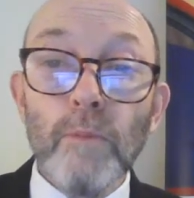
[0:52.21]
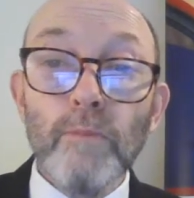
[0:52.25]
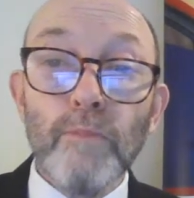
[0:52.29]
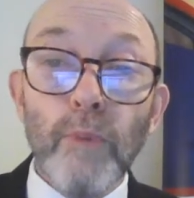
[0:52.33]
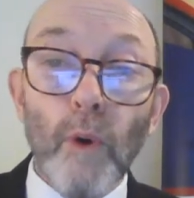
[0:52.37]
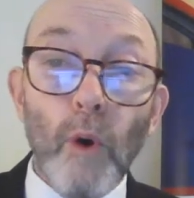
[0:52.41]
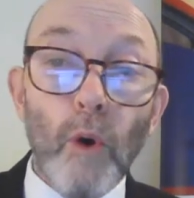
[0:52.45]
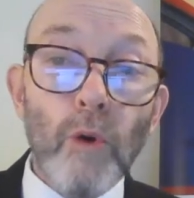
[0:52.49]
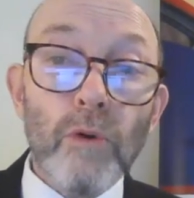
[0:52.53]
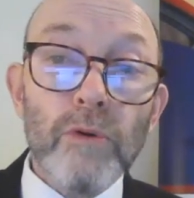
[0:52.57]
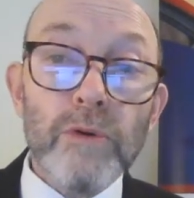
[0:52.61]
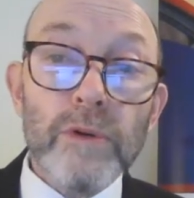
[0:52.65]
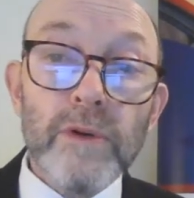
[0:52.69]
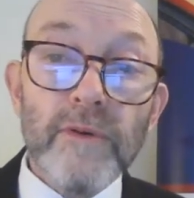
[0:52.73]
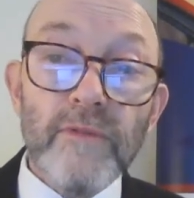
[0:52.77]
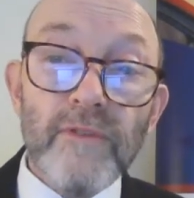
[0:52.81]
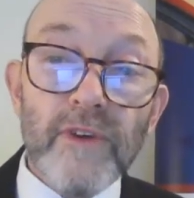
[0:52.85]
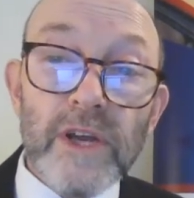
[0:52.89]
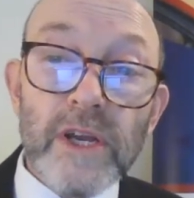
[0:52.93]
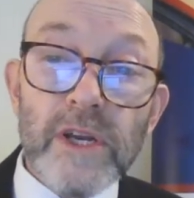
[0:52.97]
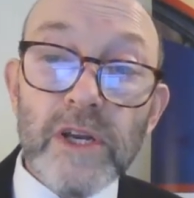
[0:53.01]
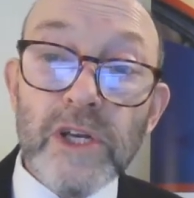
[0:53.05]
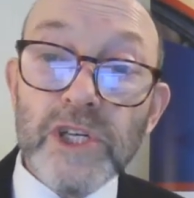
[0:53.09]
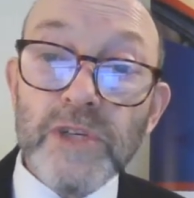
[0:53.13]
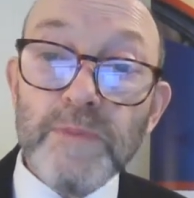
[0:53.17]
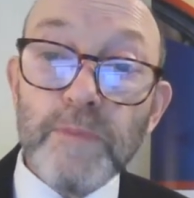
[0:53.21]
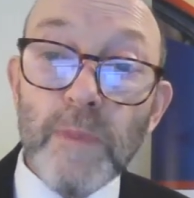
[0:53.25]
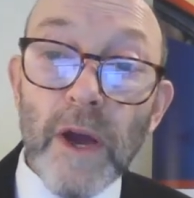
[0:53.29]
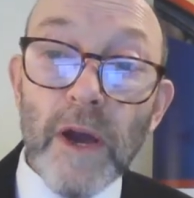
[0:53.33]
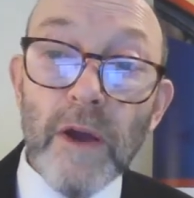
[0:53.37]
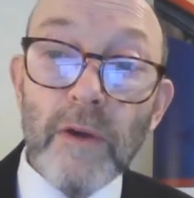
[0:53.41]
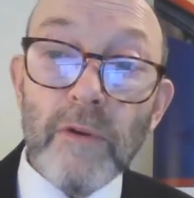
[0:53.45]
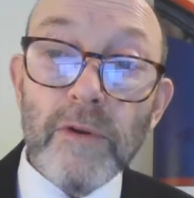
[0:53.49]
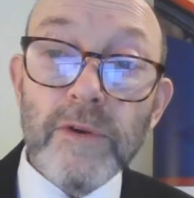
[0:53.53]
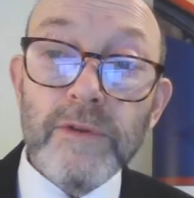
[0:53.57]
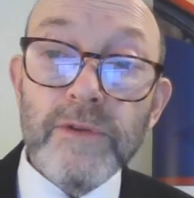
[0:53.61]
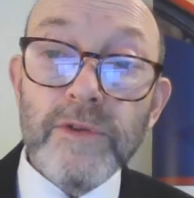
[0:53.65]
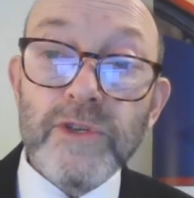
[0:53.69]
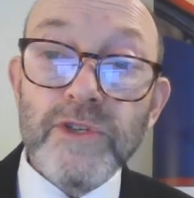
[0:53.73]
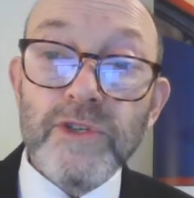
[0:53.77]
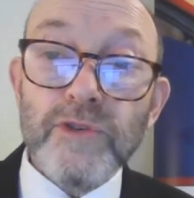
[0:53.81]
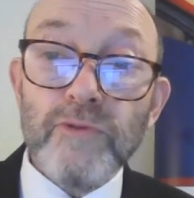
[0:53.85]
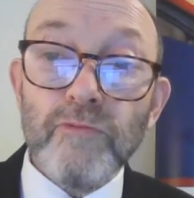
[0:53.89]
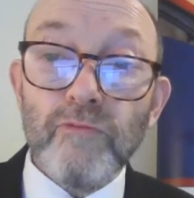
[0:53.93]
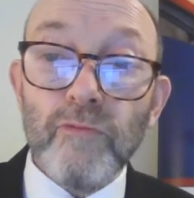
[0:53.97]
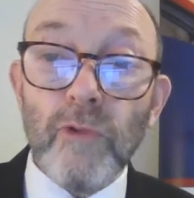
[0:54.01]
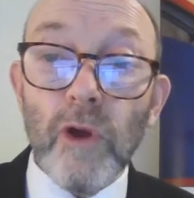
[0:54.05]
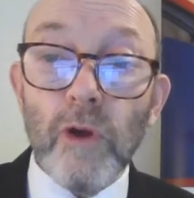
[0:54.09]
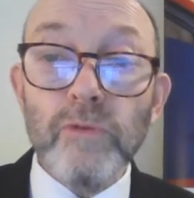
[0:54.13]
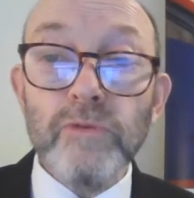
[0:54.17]
born of English parents,
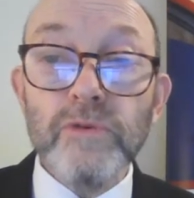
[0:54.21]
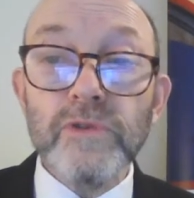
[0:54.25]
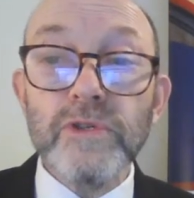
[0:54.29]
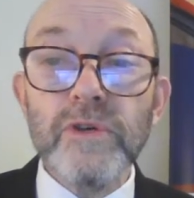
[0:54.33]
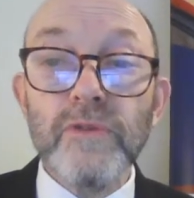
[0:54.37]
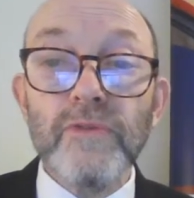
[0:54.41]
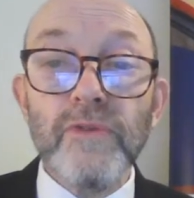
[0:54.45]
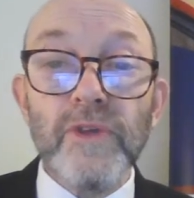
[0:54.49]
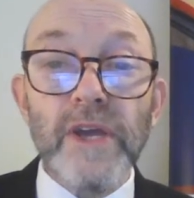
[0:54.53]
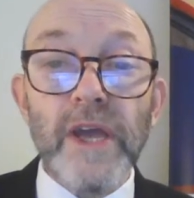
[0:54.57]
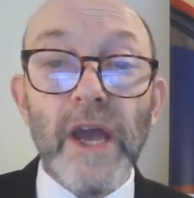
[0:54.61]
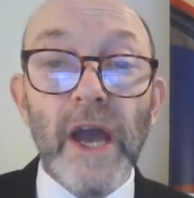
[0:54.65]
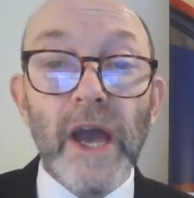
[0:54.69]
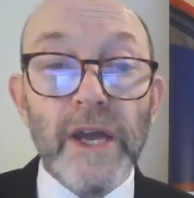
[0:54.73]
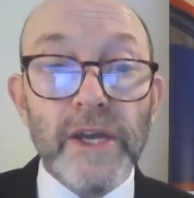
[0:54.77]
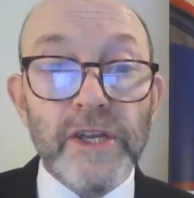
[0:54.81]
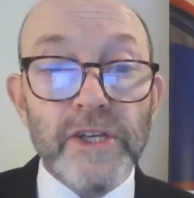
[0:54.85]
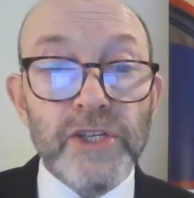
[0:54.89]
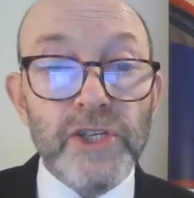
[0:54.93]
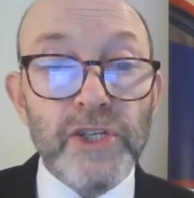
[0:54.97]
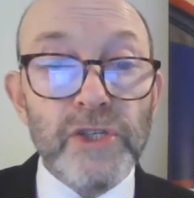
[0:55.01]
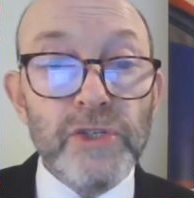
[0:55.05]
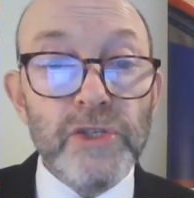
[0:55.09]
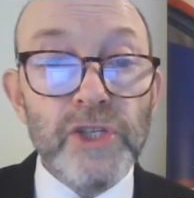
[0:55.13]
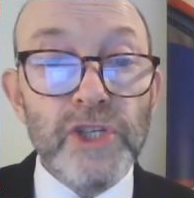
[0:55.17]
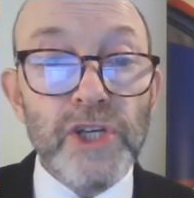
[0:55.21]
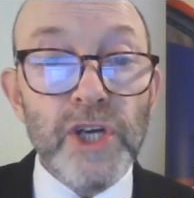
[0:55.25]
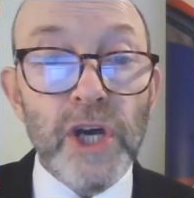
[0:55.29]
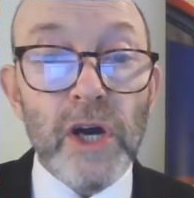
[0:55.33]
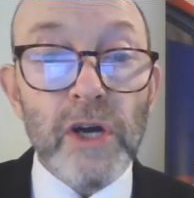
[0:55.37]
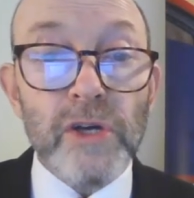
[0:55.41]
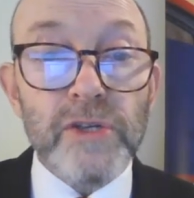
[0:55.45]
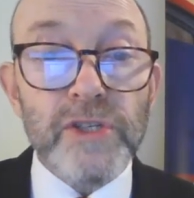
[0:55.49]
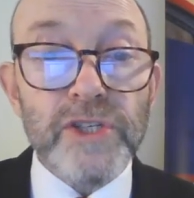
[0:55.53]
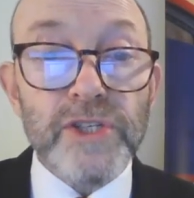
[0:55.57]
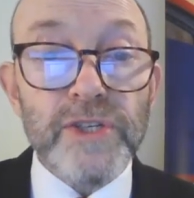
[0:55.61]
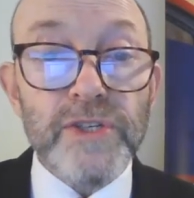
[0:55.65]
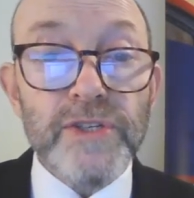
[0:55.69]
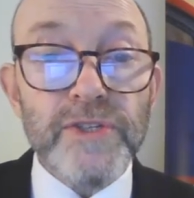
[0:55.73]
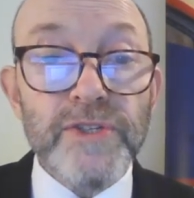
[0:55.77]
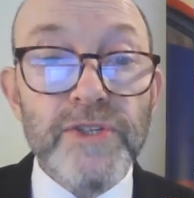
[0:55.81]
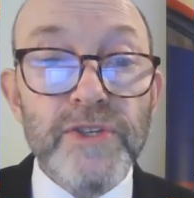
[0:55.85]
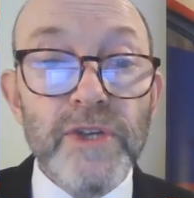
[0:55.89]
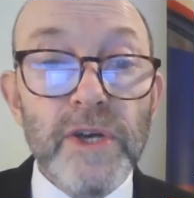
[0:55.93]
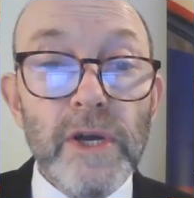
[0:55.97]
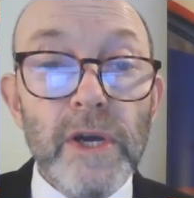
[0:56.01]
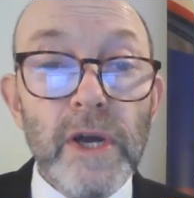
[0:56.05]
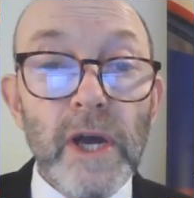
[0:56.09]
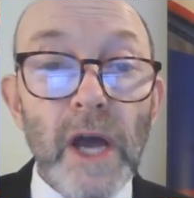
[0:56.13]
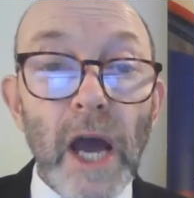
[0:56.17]
wrote the Ancient Charges
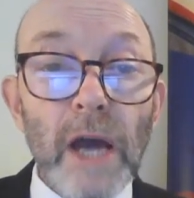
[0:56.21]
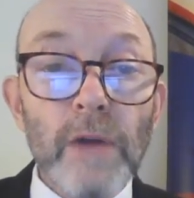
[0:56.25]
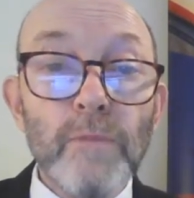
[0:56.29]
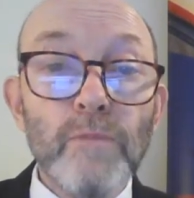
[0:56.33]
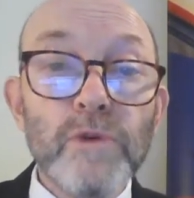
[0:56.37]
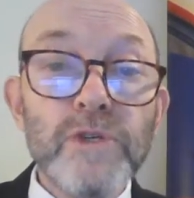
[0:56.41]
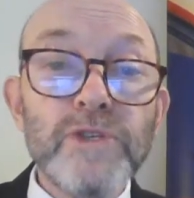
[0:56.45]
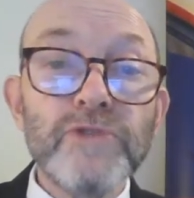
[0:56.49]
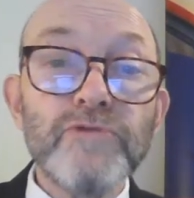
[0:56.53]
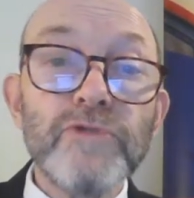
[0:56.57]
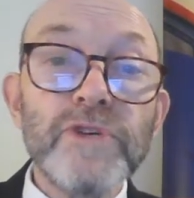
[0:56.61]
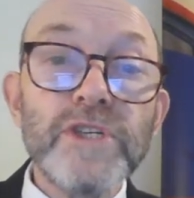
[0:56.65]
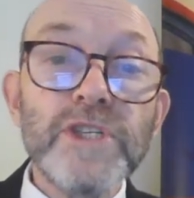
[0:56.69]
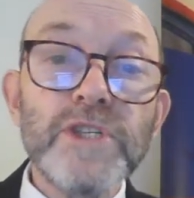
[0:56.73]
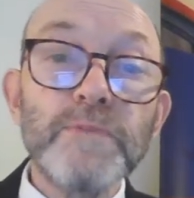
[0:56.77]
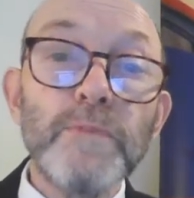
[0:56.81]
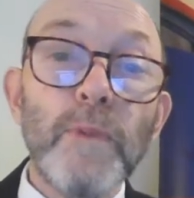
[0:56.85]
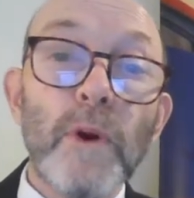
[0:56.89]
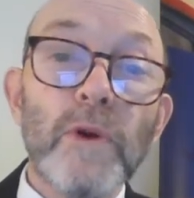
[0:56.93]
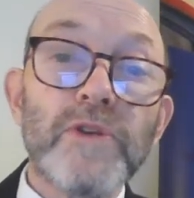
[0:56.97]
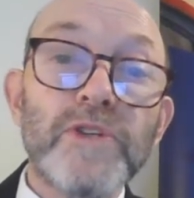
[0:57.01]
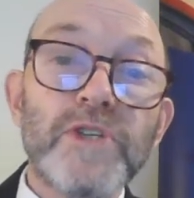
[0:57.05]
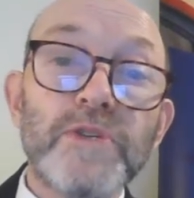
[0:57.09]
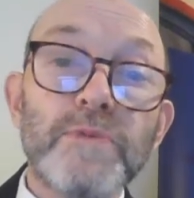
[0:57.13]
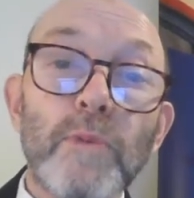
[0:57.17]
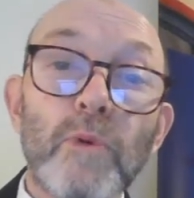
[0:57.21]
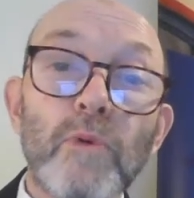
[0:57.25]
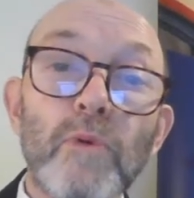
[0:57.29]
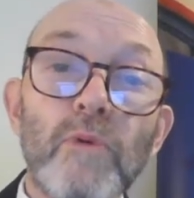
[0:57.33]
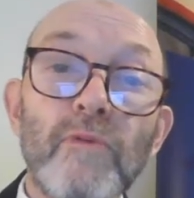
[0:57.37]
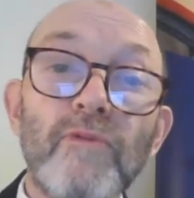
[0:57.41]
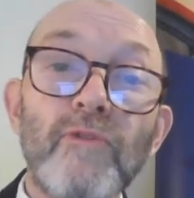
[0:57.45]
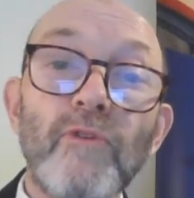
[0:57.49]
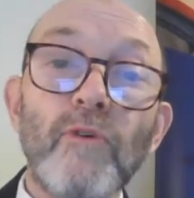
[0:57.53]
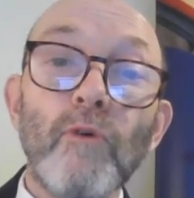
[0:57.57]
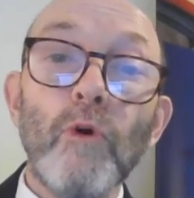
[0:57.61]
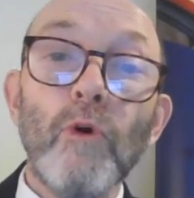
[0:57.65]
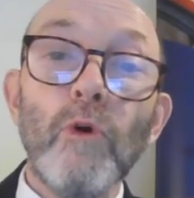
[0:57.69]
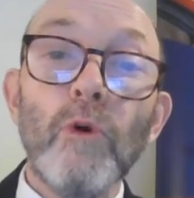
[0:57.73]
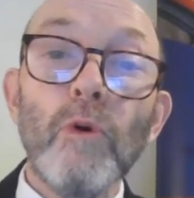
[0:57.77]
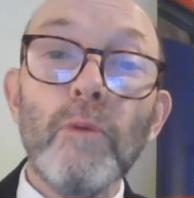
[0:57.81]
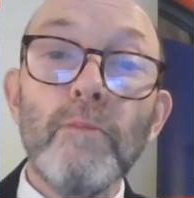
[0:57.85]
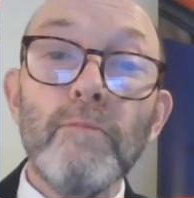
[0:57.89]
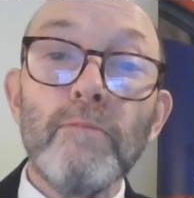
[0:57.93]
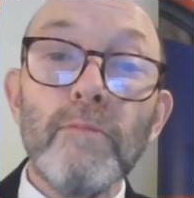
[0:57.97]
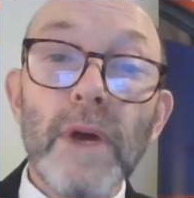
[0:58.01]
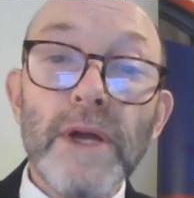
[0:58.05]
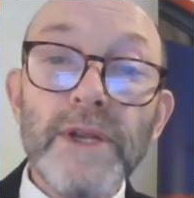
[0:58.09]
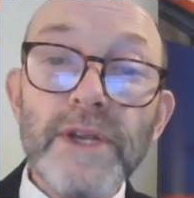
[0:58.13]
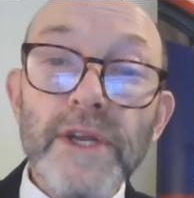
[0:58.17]
and was responsible for
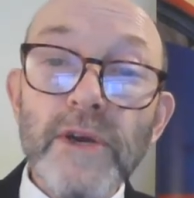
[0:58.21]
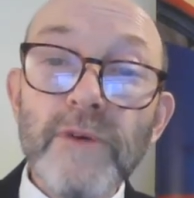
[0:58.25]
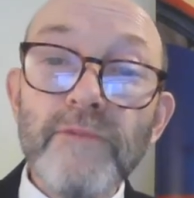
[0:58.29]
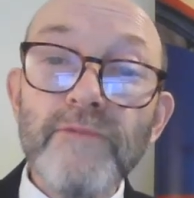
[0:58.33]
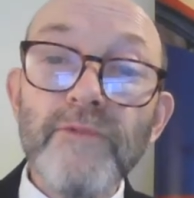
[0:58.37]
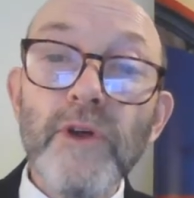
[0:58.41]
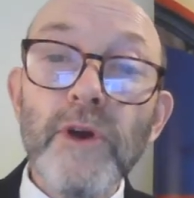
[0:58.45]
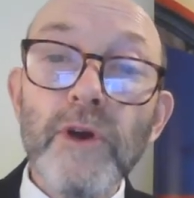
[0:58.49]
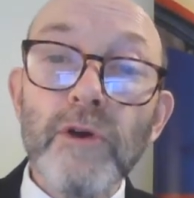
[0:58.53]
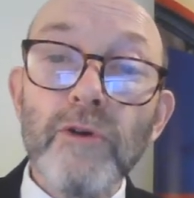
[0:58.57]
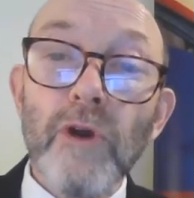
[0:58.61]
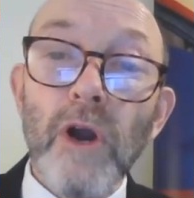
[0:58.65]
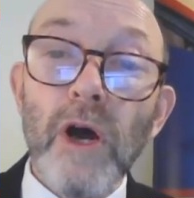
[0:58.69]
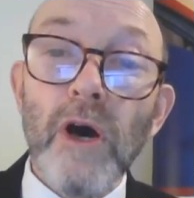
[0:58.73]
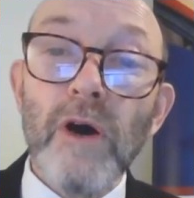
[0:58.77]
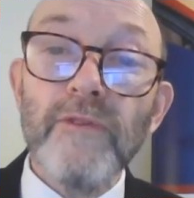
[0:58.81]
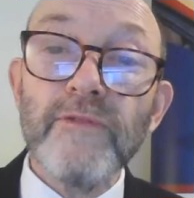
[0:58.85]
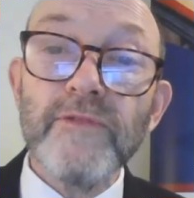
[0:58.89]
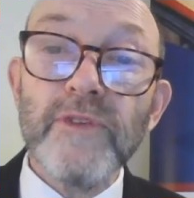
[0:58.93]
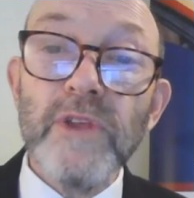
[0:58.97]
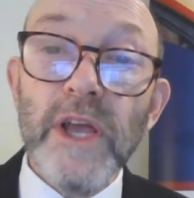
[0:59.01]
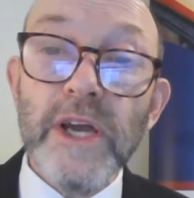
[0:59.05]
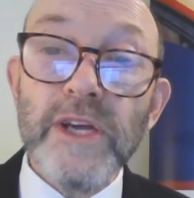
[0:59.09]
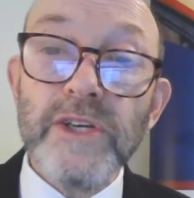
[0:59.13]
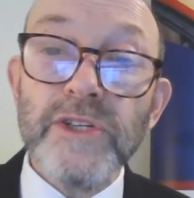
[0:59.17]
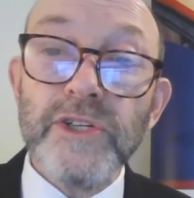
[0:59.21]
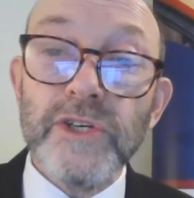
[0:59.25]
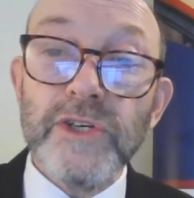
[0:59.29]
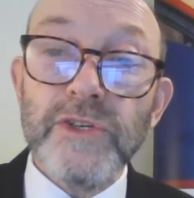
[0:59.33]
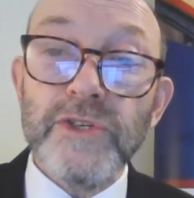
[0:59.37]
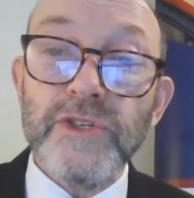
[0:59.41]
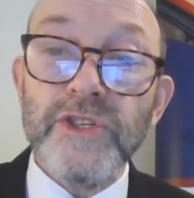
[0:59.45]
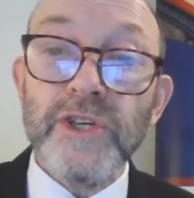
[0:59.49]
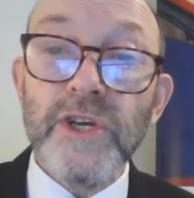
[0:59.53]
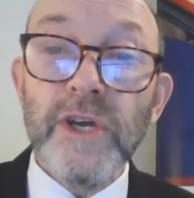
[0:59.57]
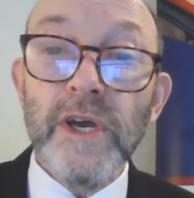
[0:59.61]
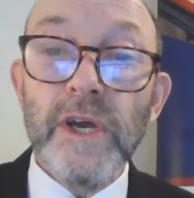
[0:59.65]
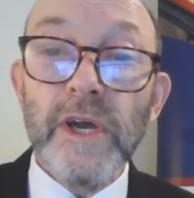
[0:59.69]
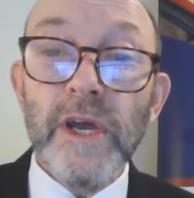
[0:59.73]
many of the craft lectures,